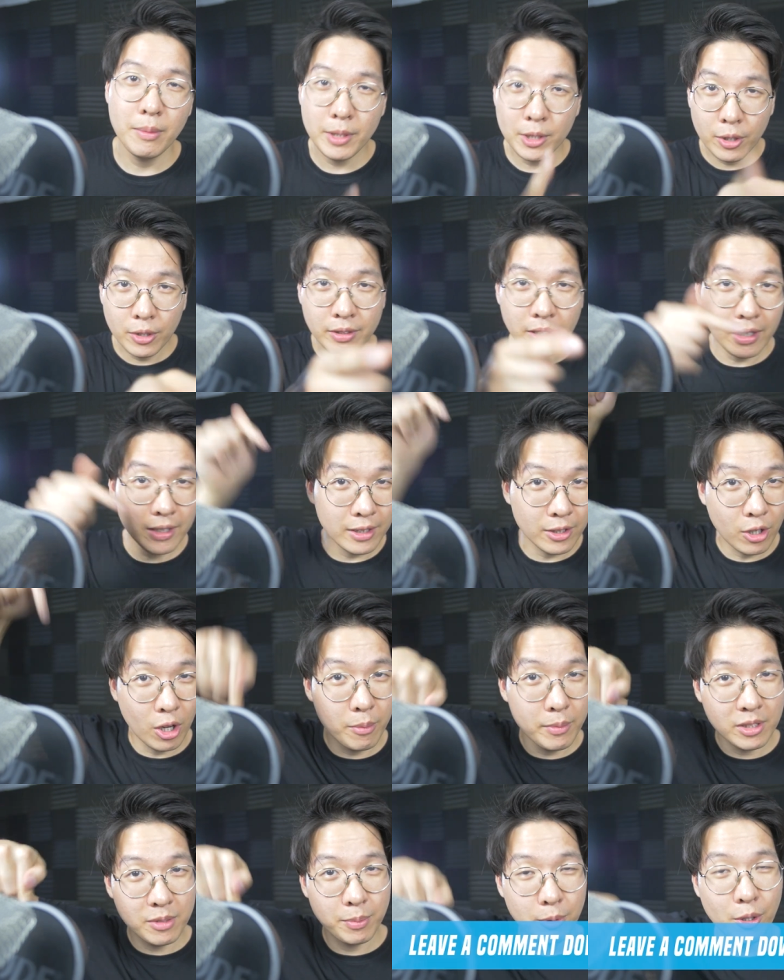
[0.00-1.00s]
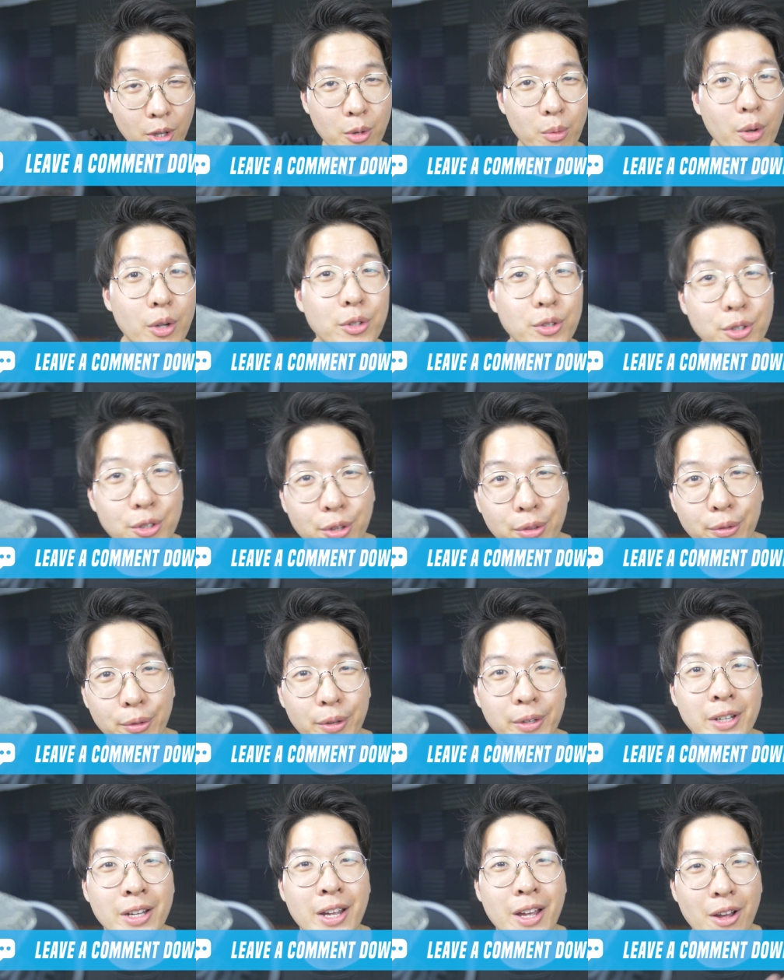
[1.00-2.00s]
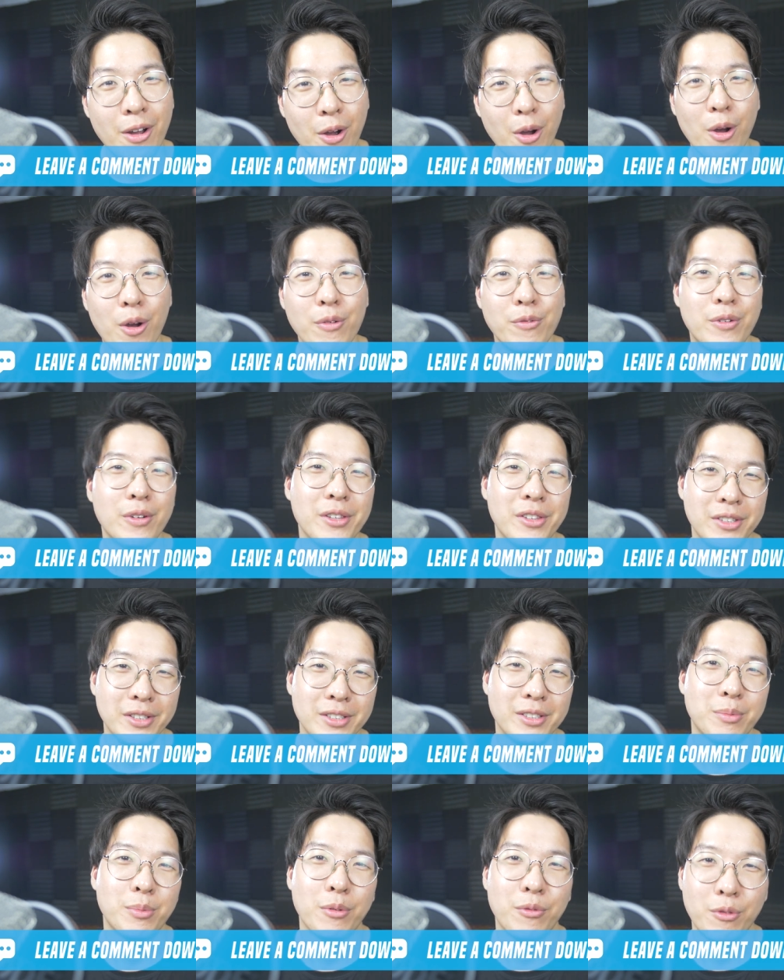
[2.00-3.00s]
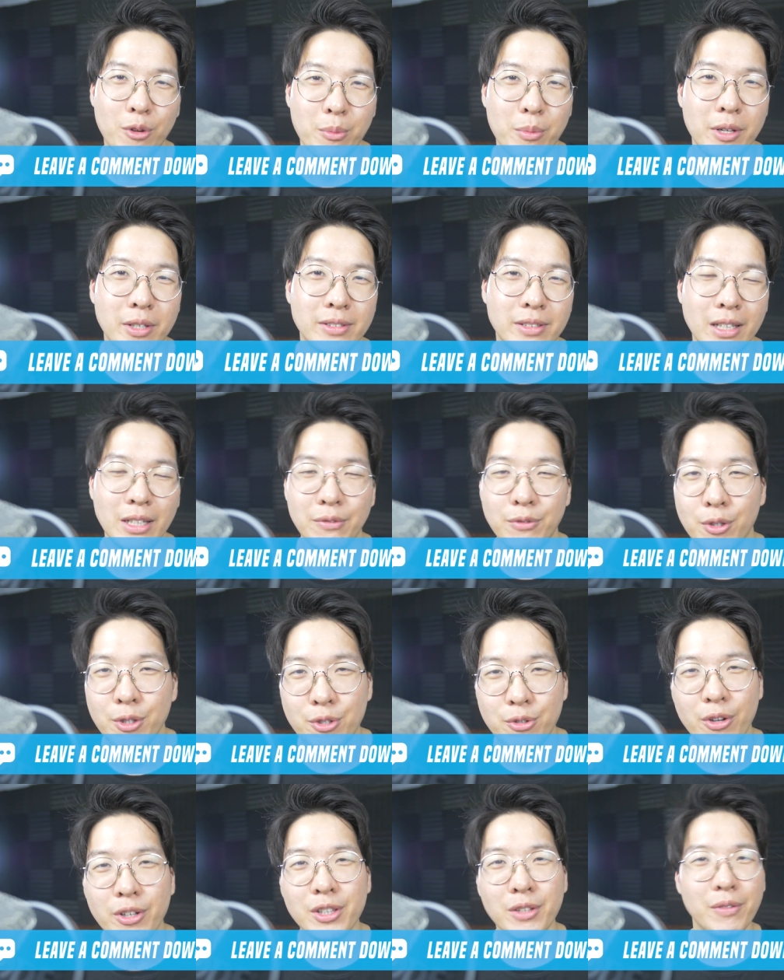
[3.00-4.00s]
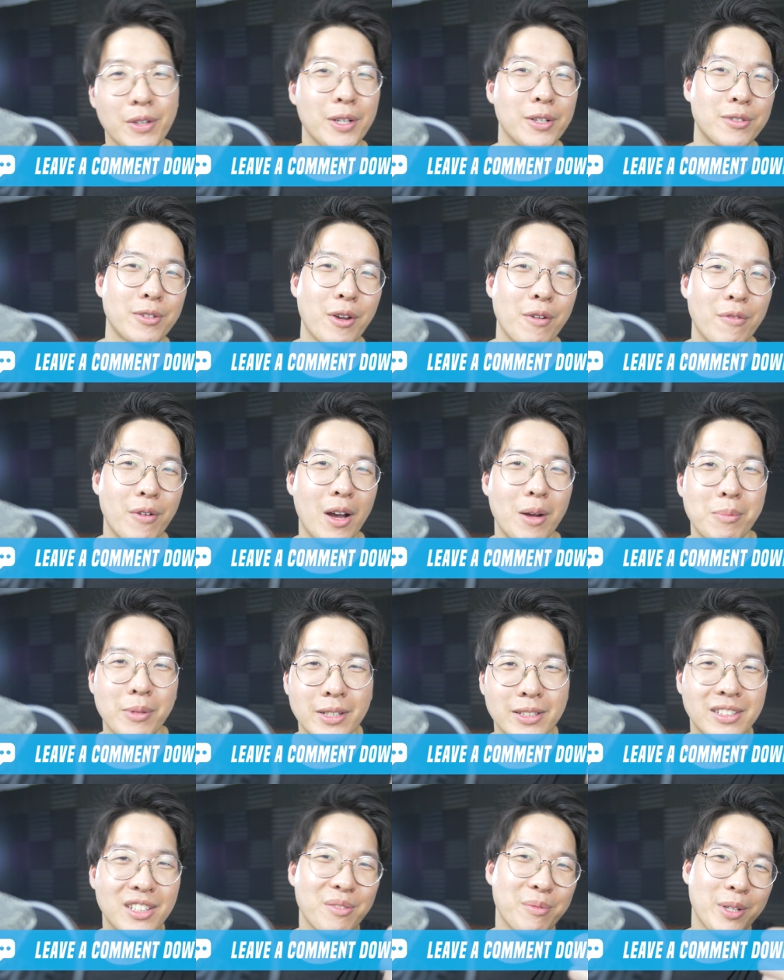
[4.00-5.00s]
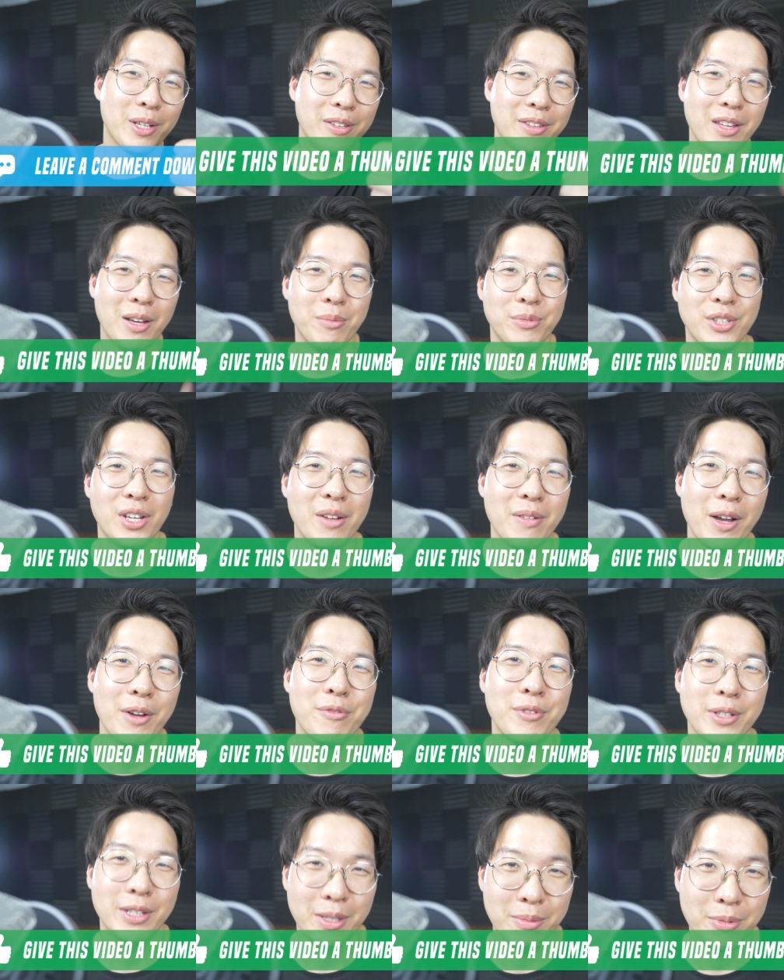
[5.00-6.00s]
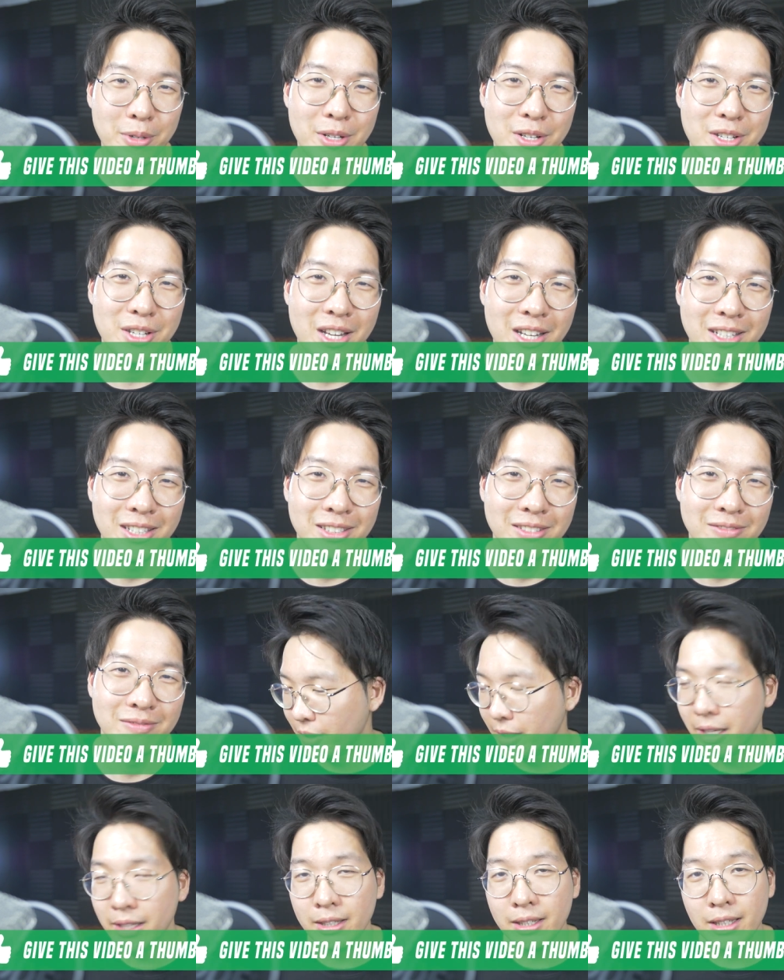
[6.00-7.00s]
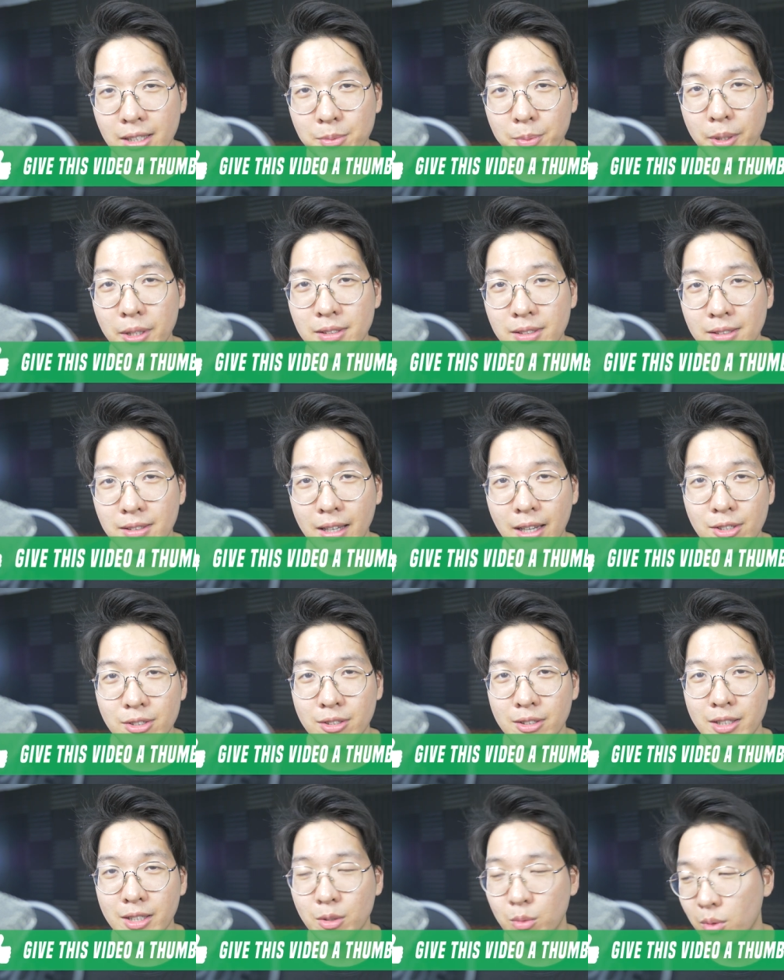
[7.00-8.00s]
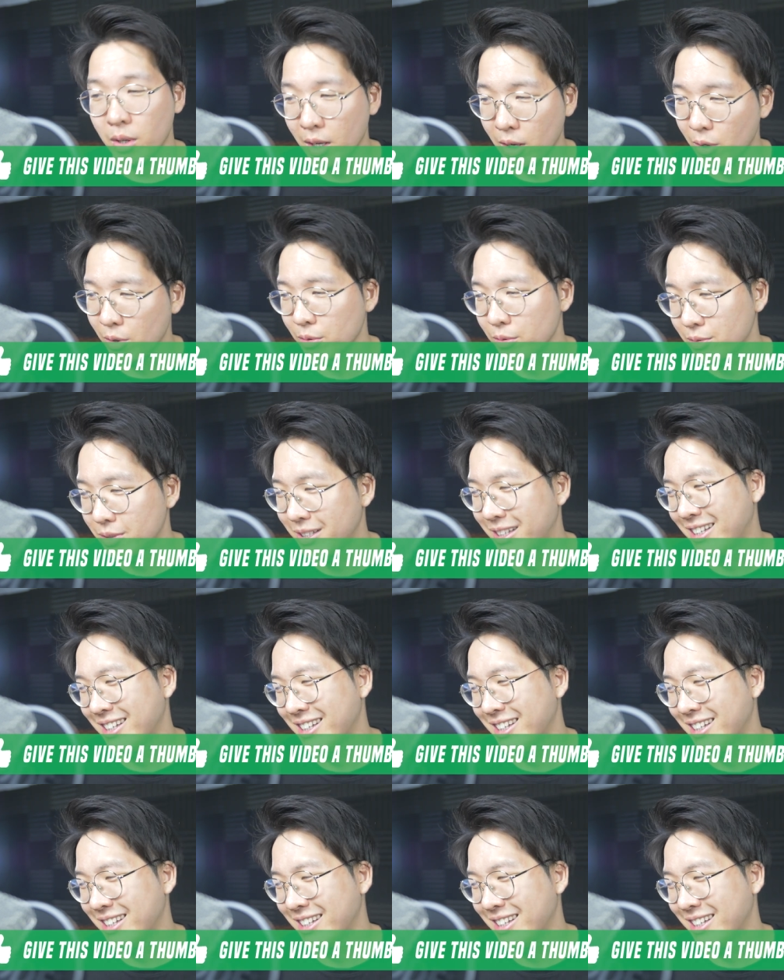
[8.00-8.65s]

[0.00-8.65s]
Let me know down in the comments below what you thought of this performance, and if you're enjoying the video so far, please give me a thumbs up. I'd really appreciate it. Okay, the next piece is actually, well,